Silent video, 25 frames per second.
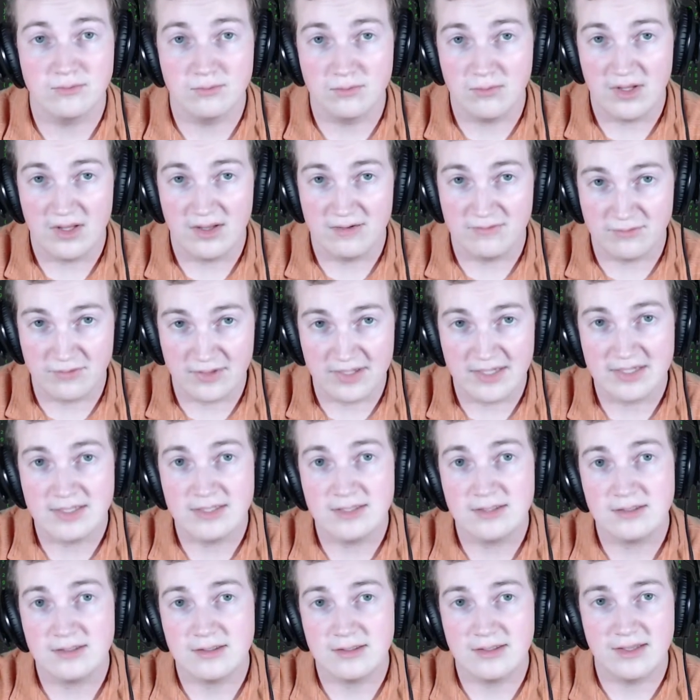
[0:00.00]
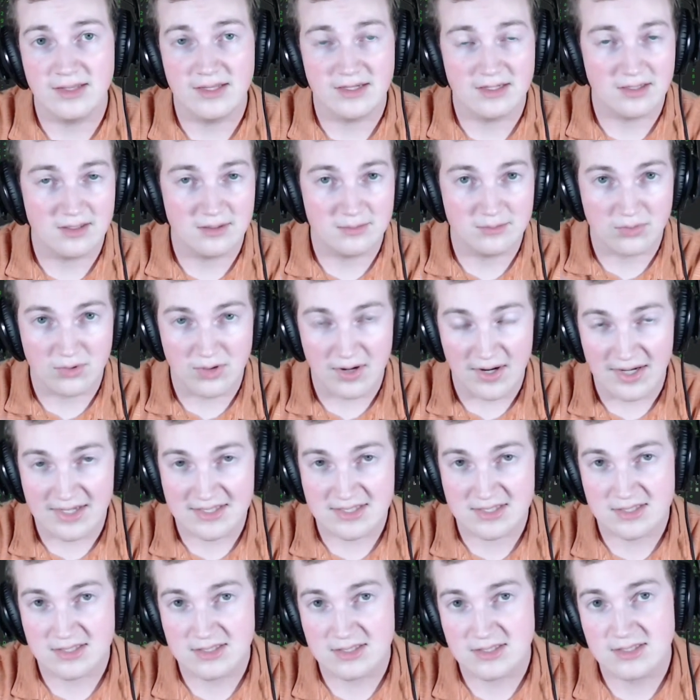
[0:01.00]
have written that
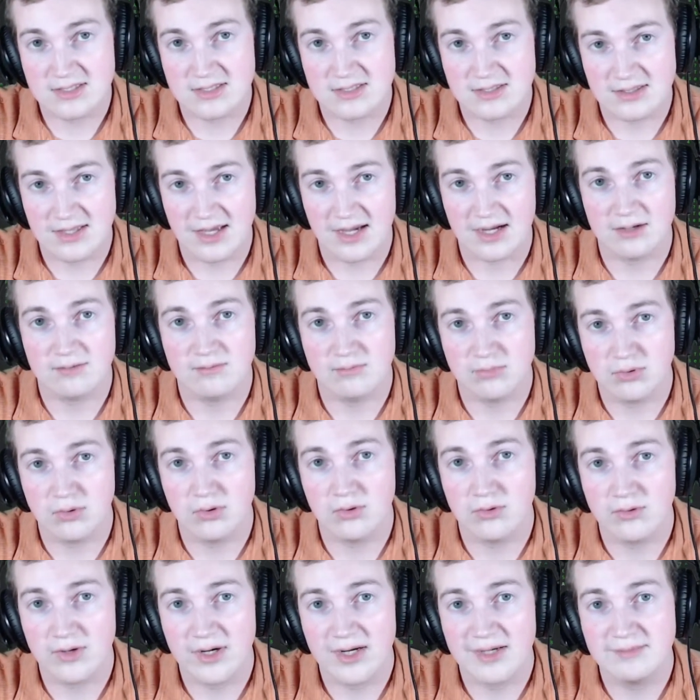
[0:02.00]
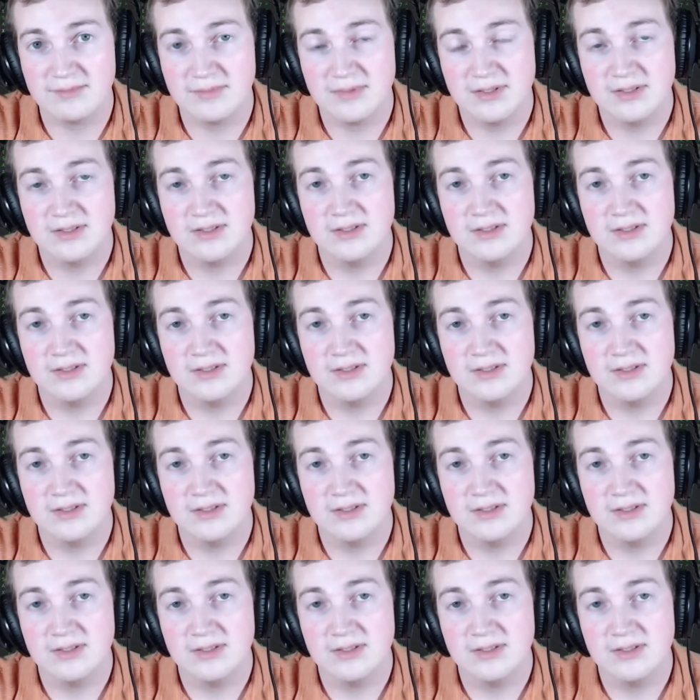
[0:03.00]
comprises that program,